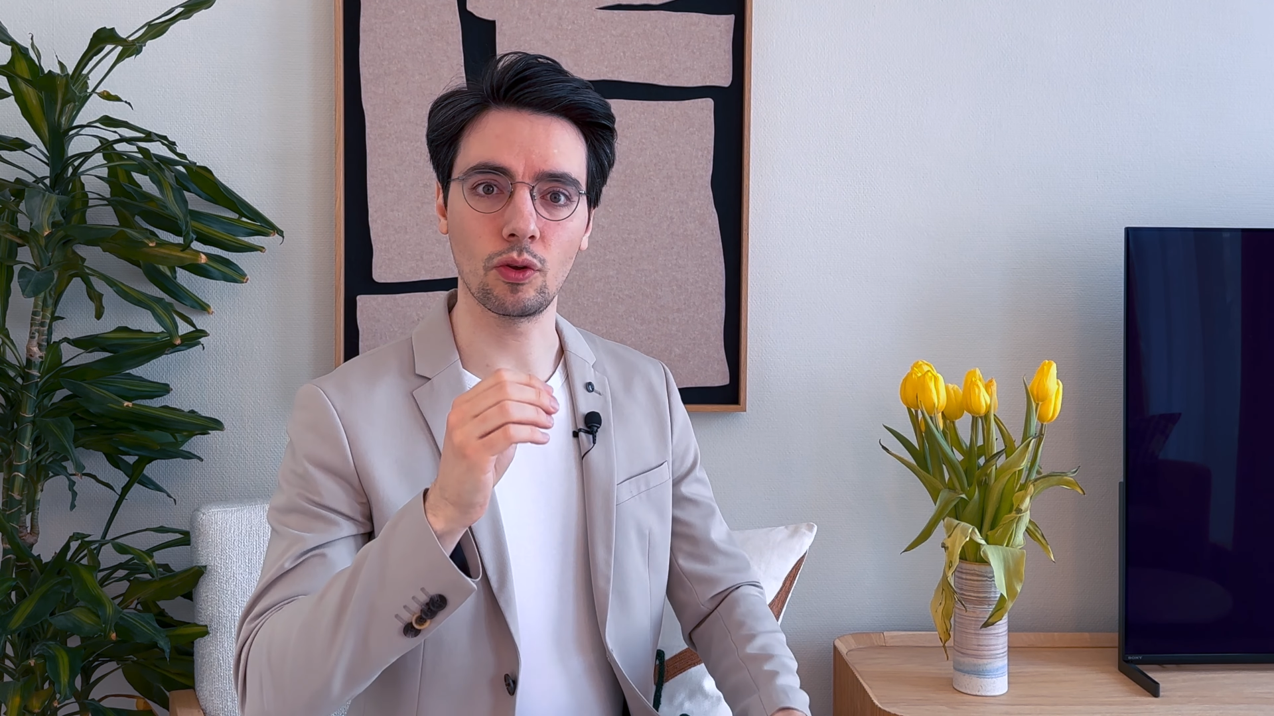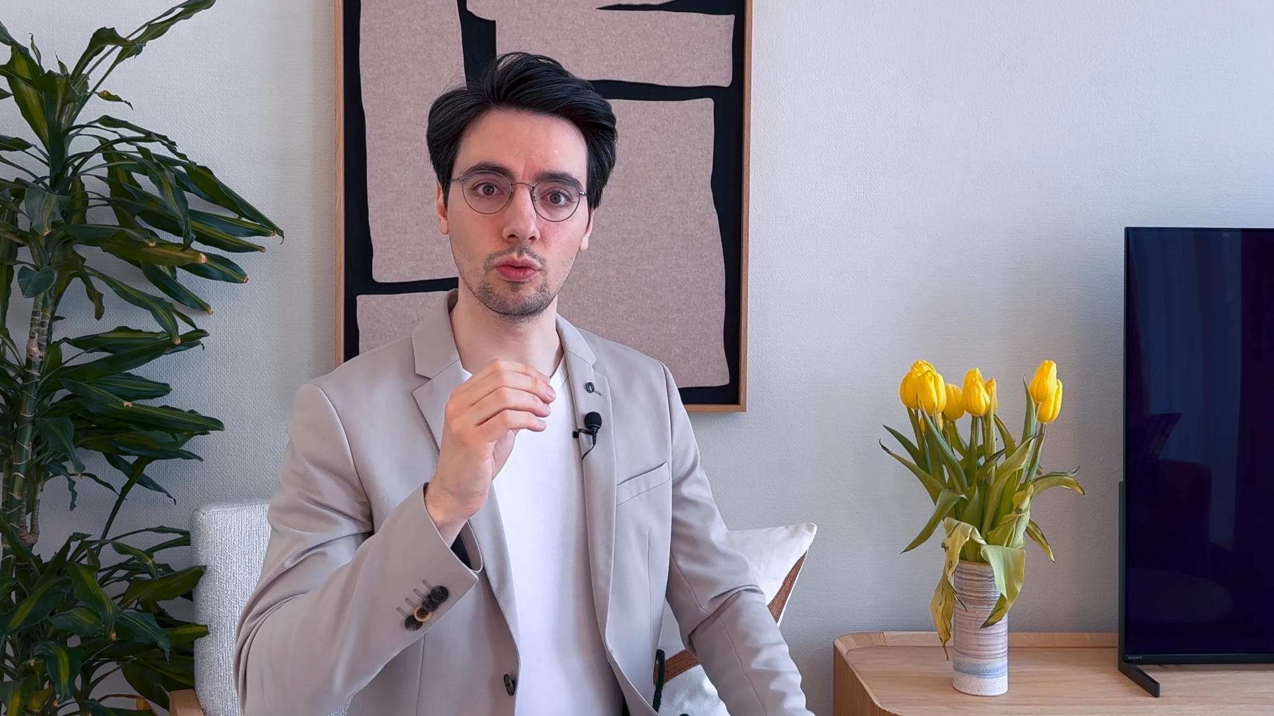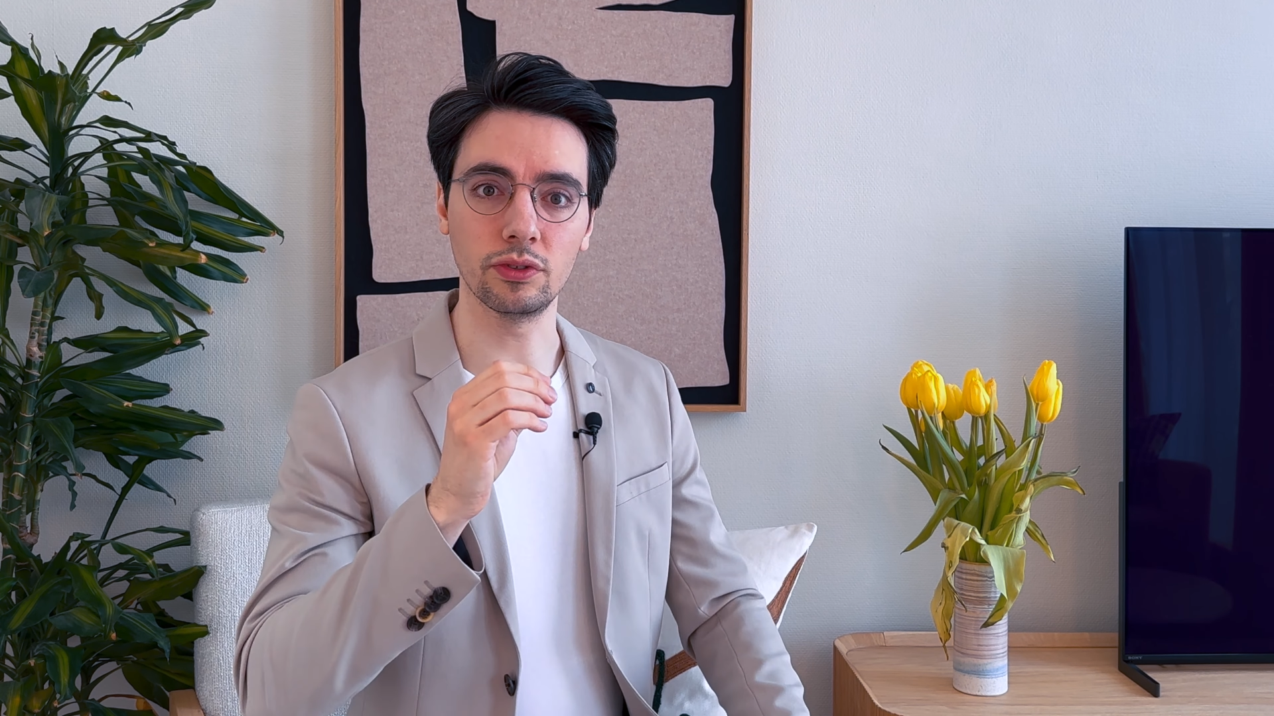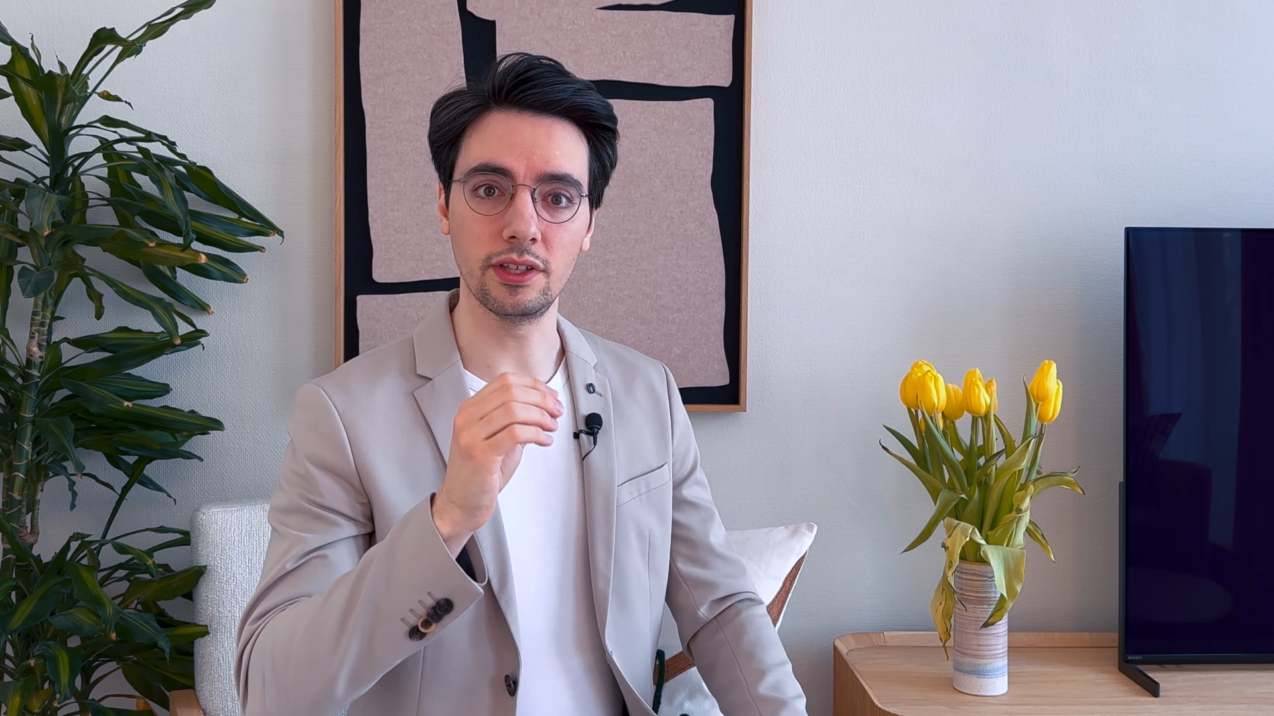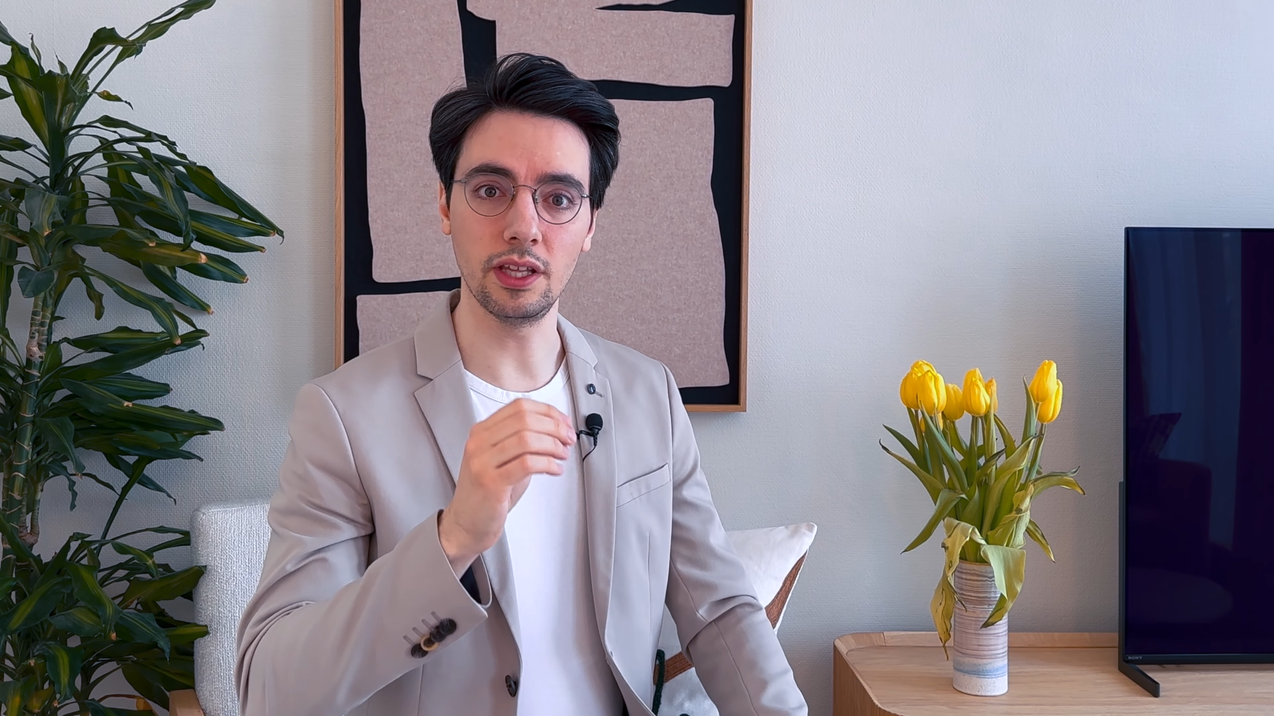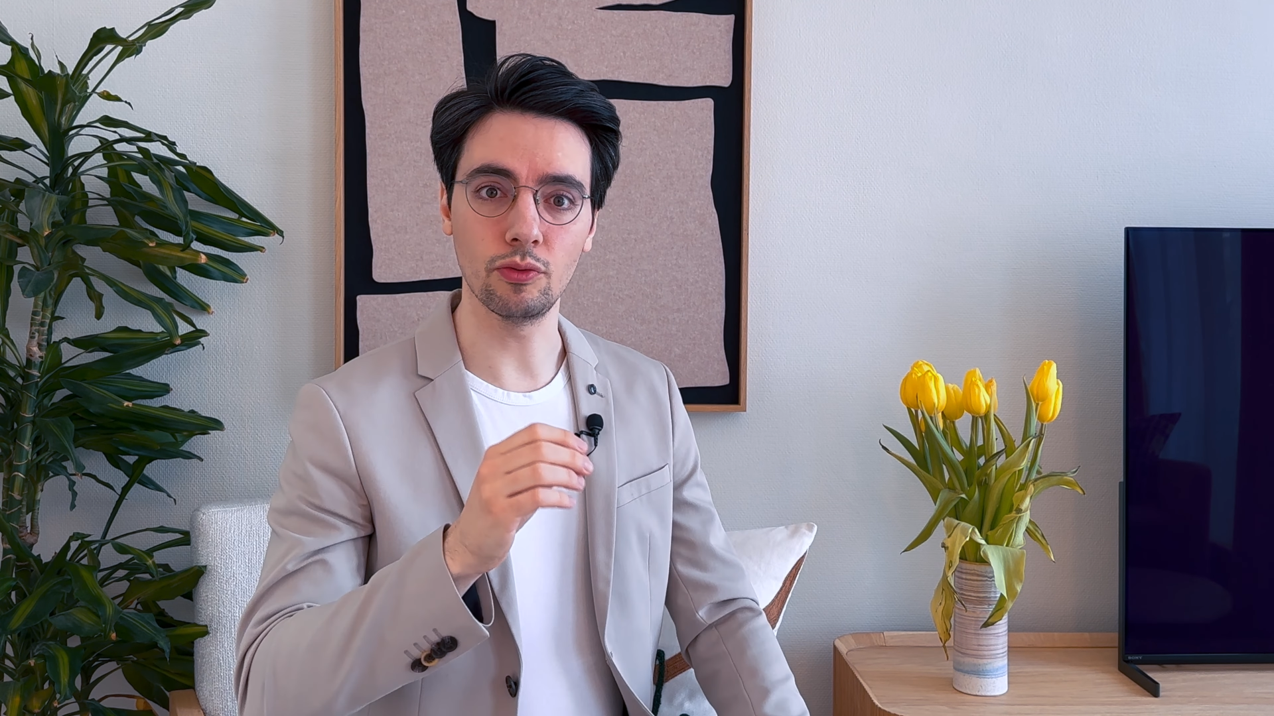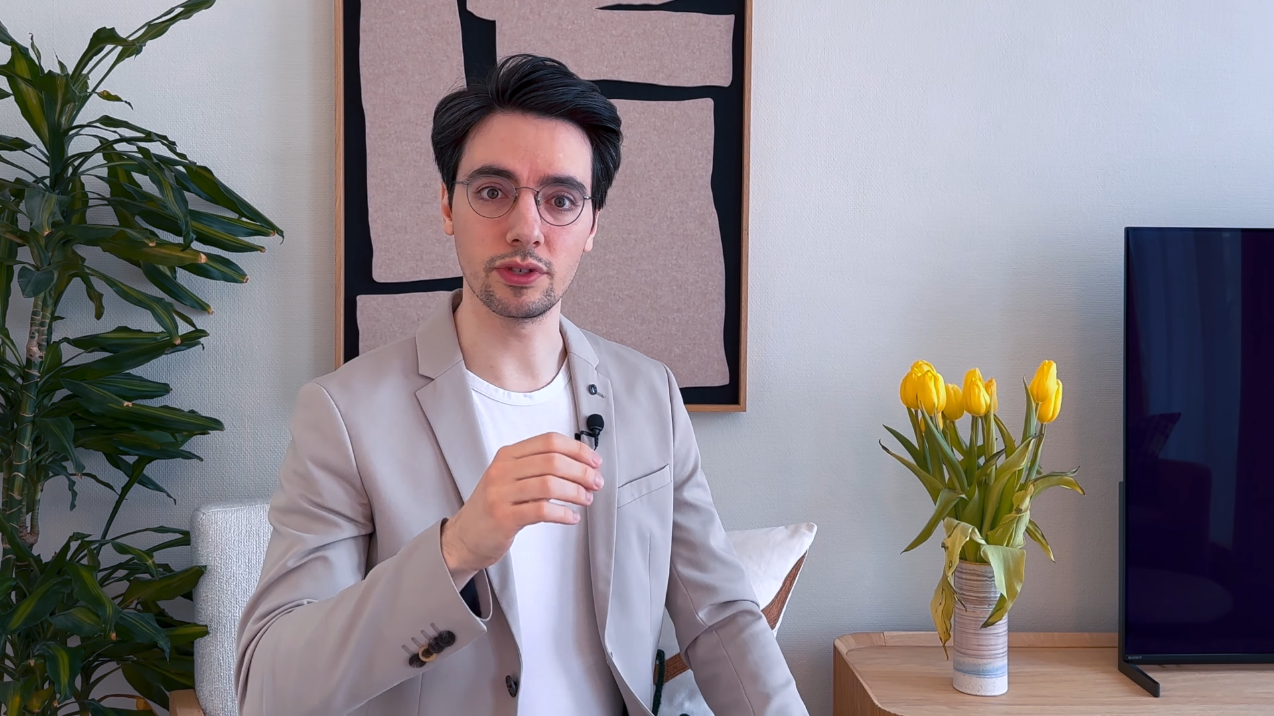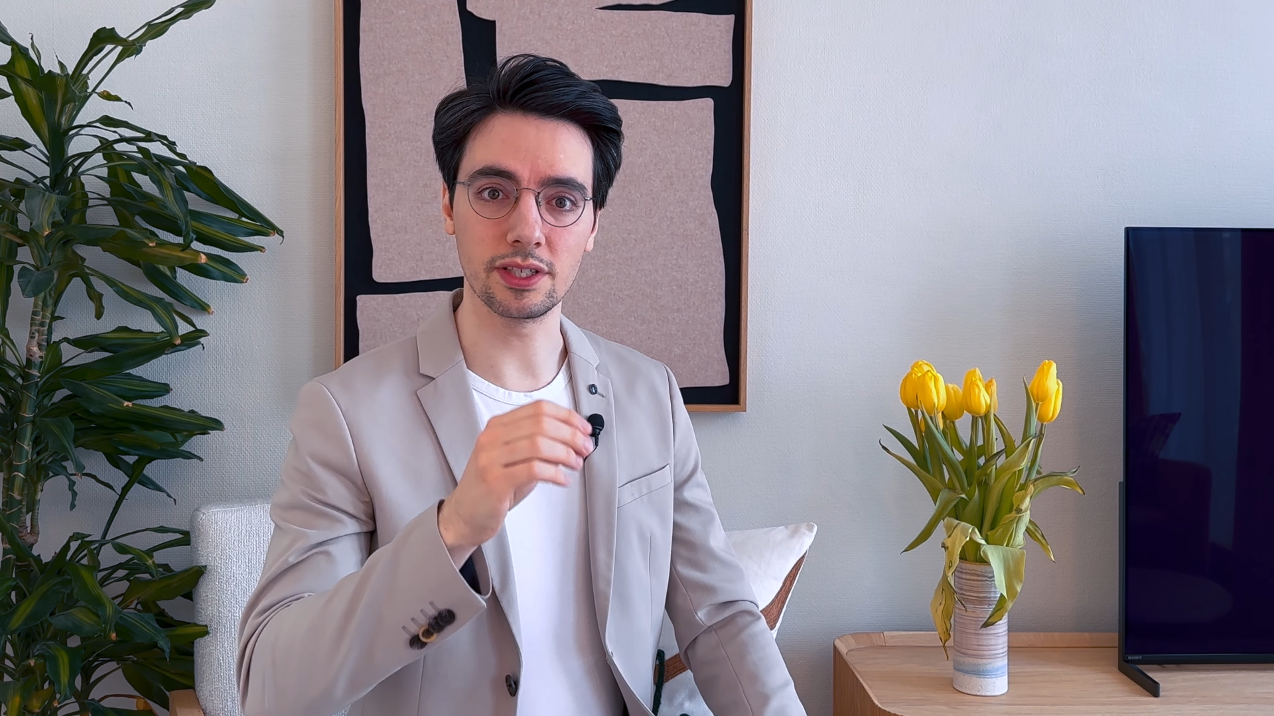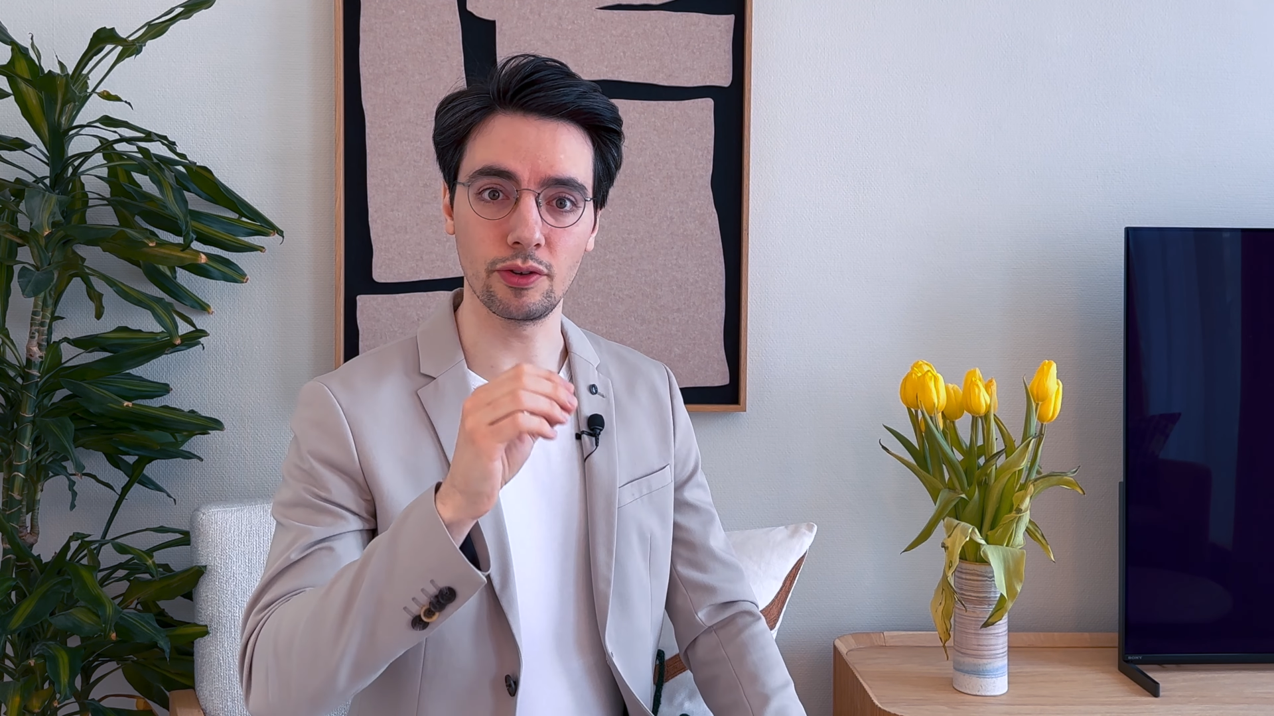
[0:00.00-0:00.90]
continuously